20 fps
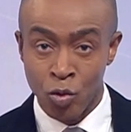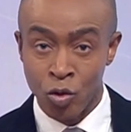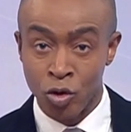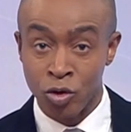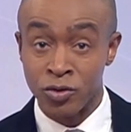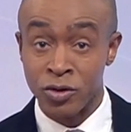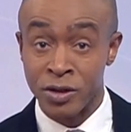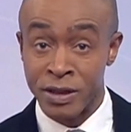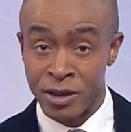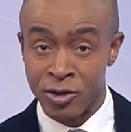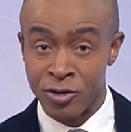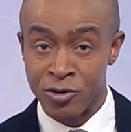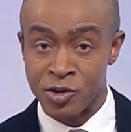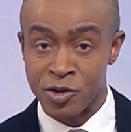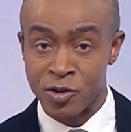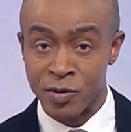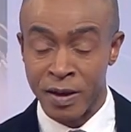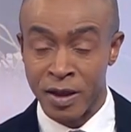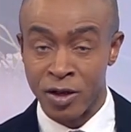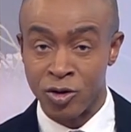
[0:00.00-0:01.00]
World
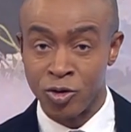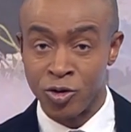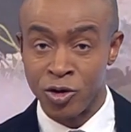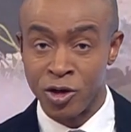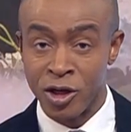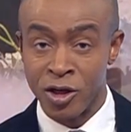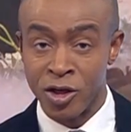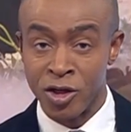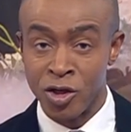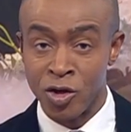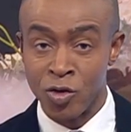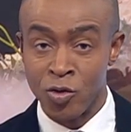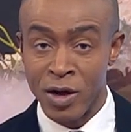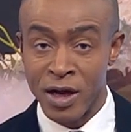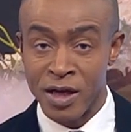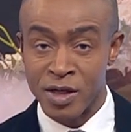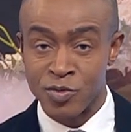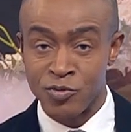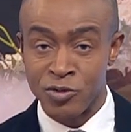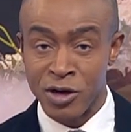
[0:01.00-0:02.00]
leaders, including
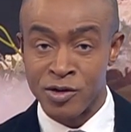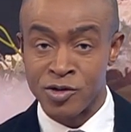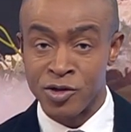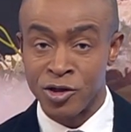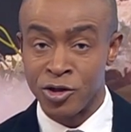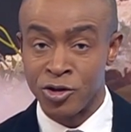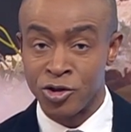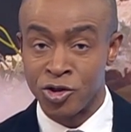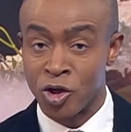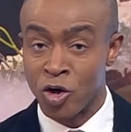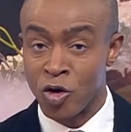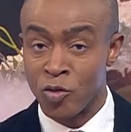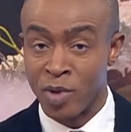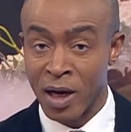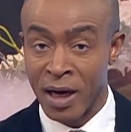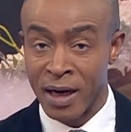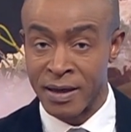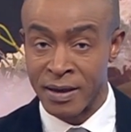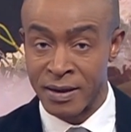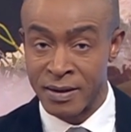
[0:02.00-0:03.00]
U.S. President Joe
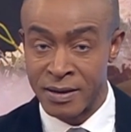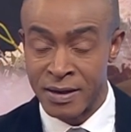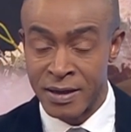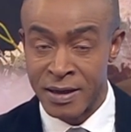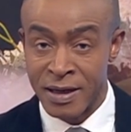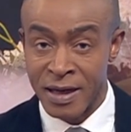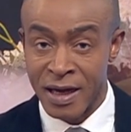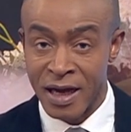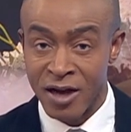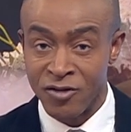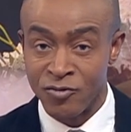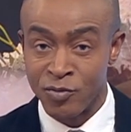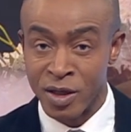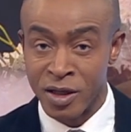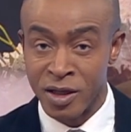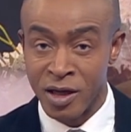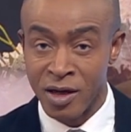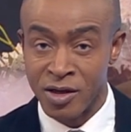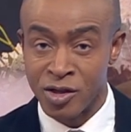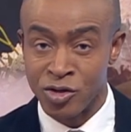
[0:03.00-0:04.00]
Biden, have
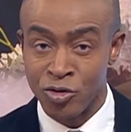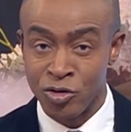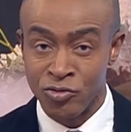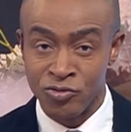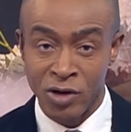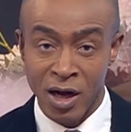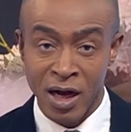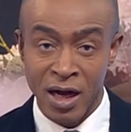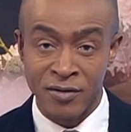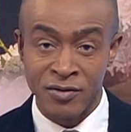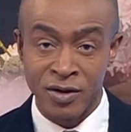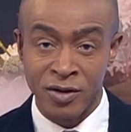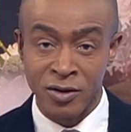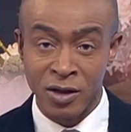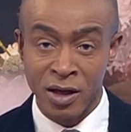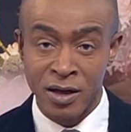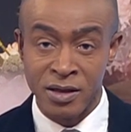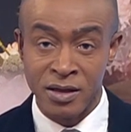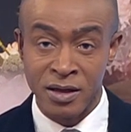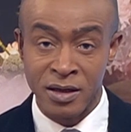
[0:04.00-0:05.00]
begun to arrive in
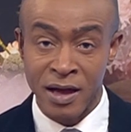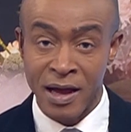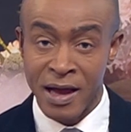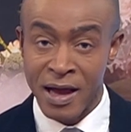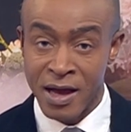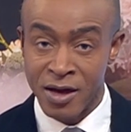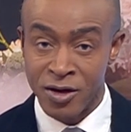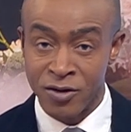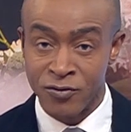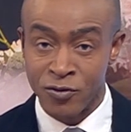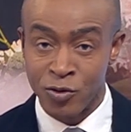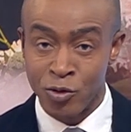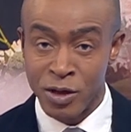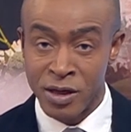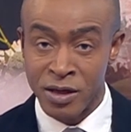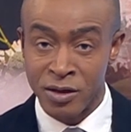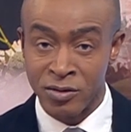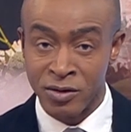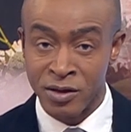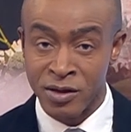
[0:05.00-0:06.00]
London ahead of
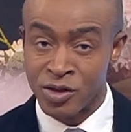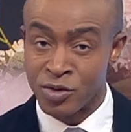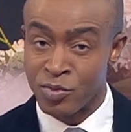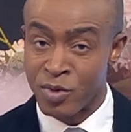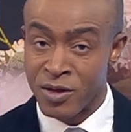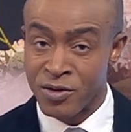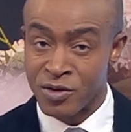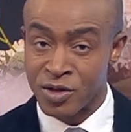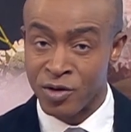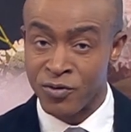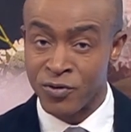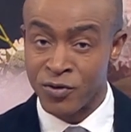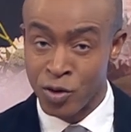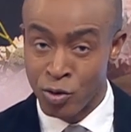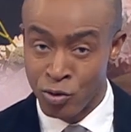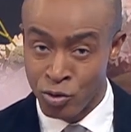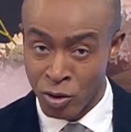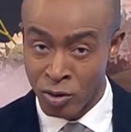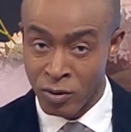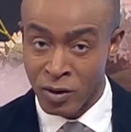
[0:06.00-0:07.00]
Queen Elizabeth's
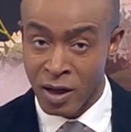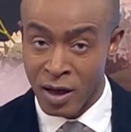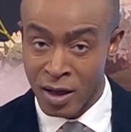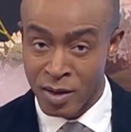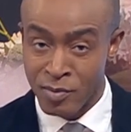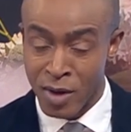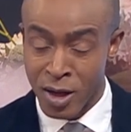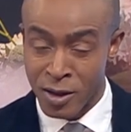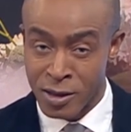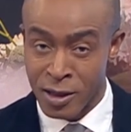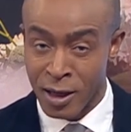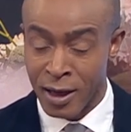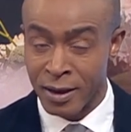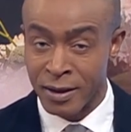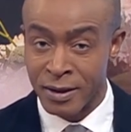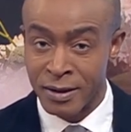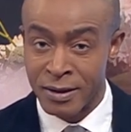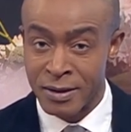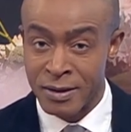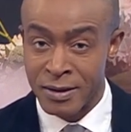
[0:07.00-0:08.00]
funeral on Monday.
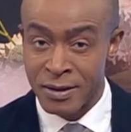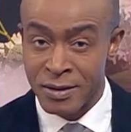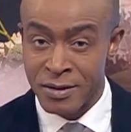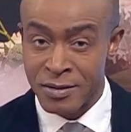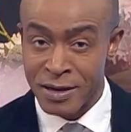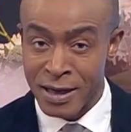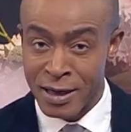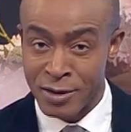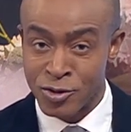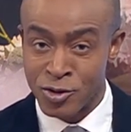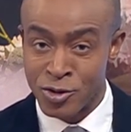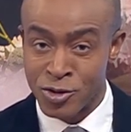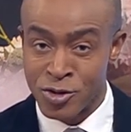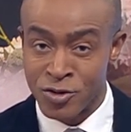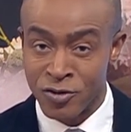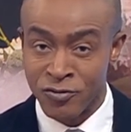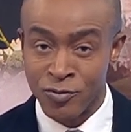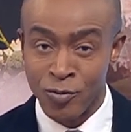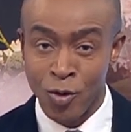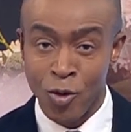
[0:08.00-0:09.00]
Thousands
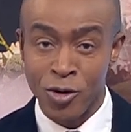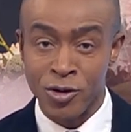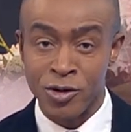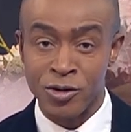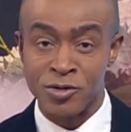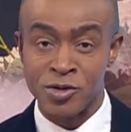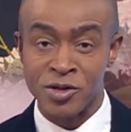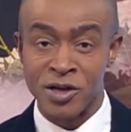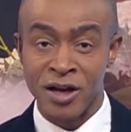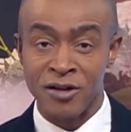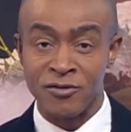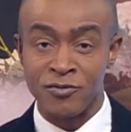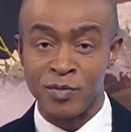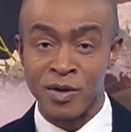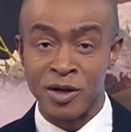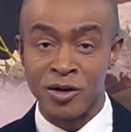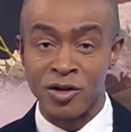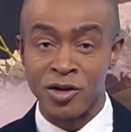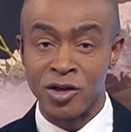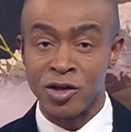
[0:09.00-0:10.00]
of mourners have
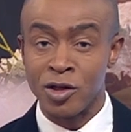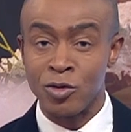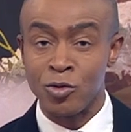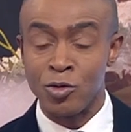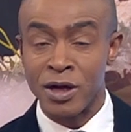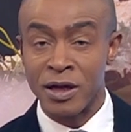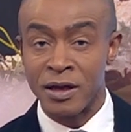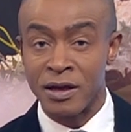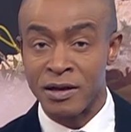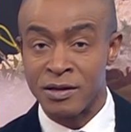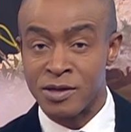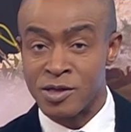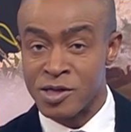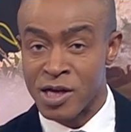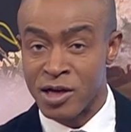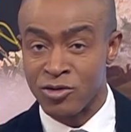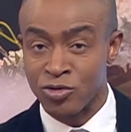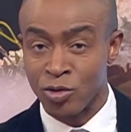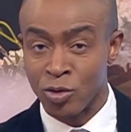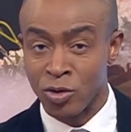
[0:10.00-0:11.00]
been queuing in
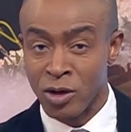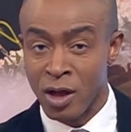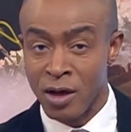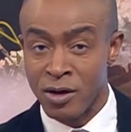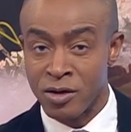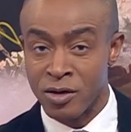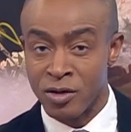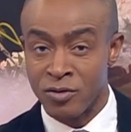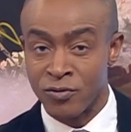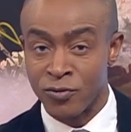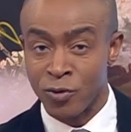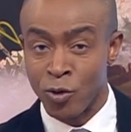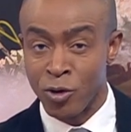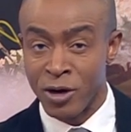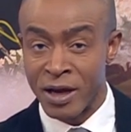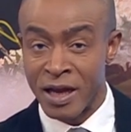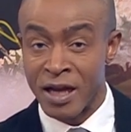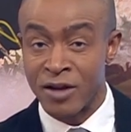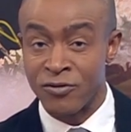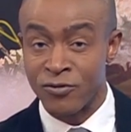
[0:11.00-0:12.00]
central London
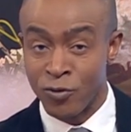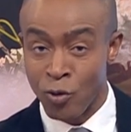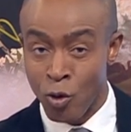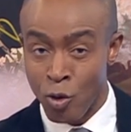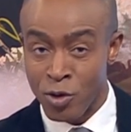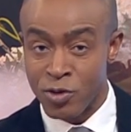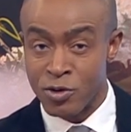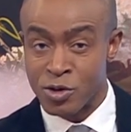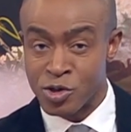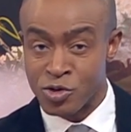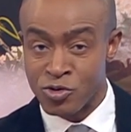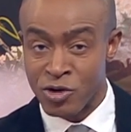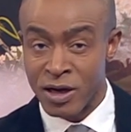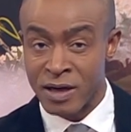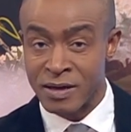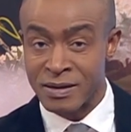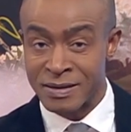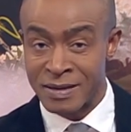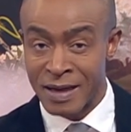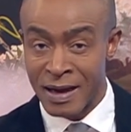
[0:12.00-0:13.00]
for a fourth
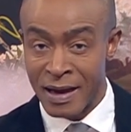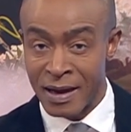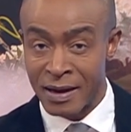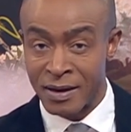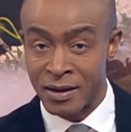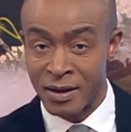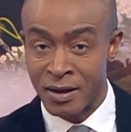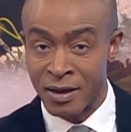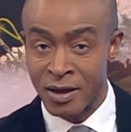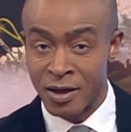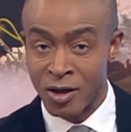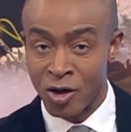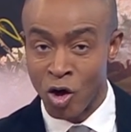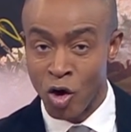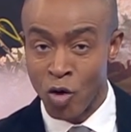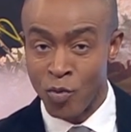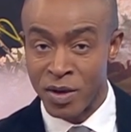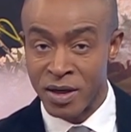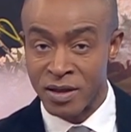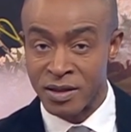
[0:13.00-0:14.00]
straight day,
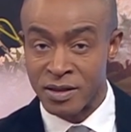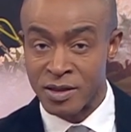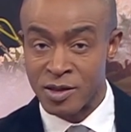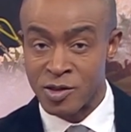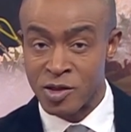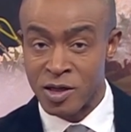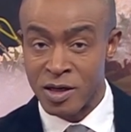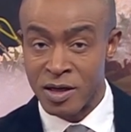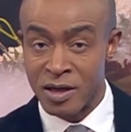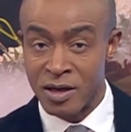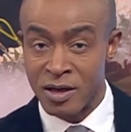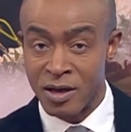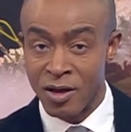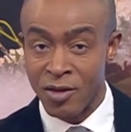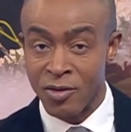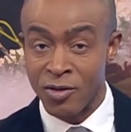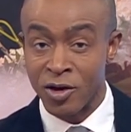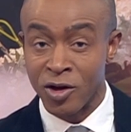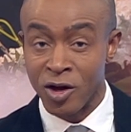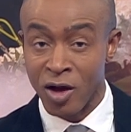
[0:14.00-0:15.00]
hoping to see
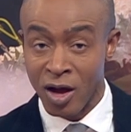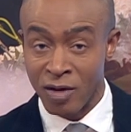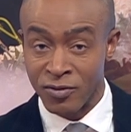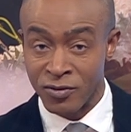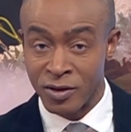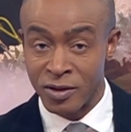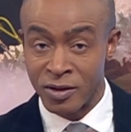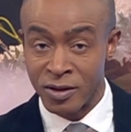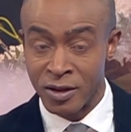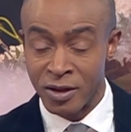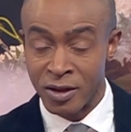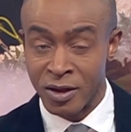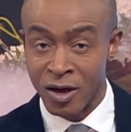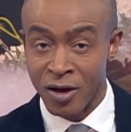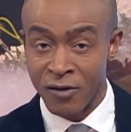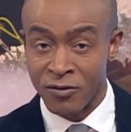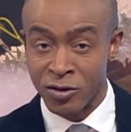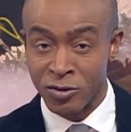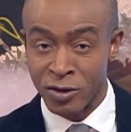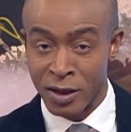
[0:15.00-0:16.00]
the coffin
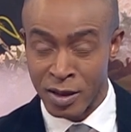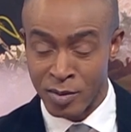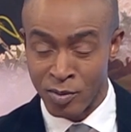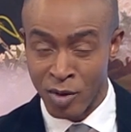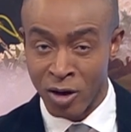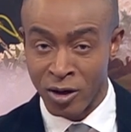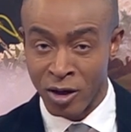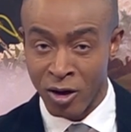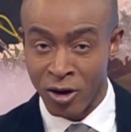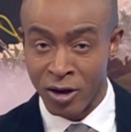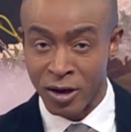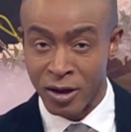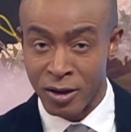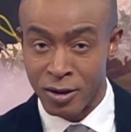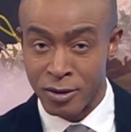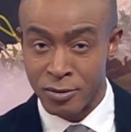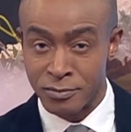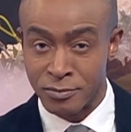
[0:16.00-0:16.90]
of the late monarch.